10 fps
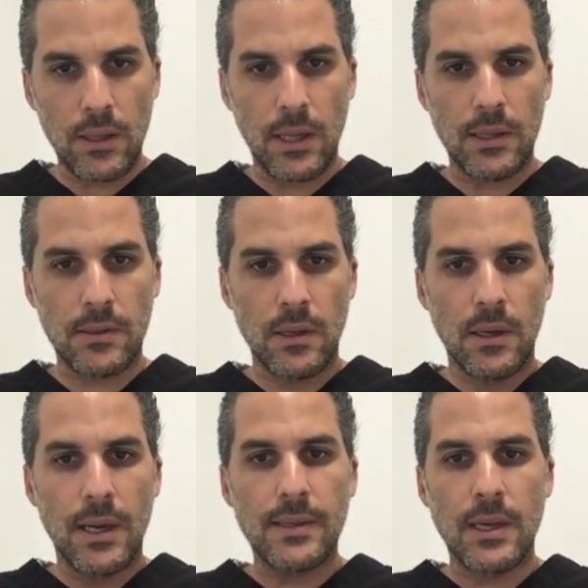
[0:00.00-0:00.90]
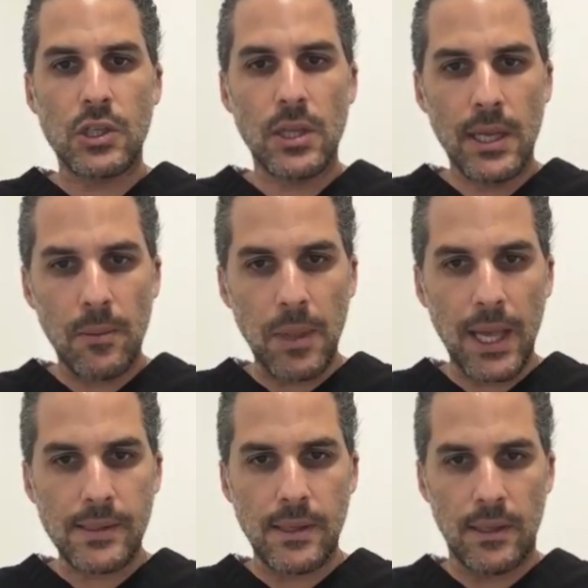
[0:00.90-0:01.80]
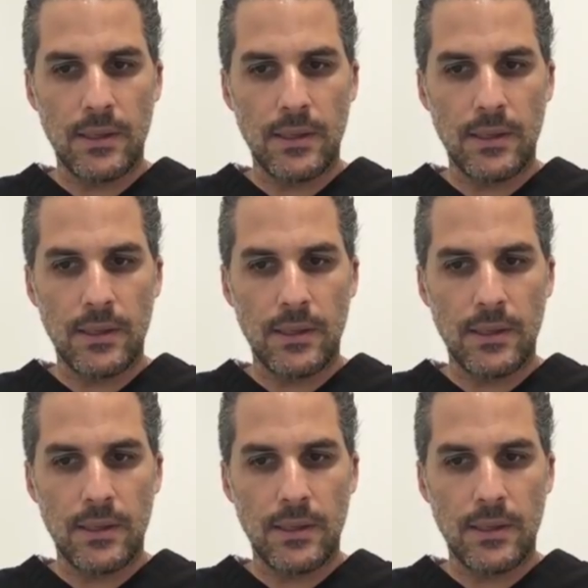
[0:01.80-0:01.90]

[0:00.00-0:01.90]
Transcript: and that's essentially a blessing.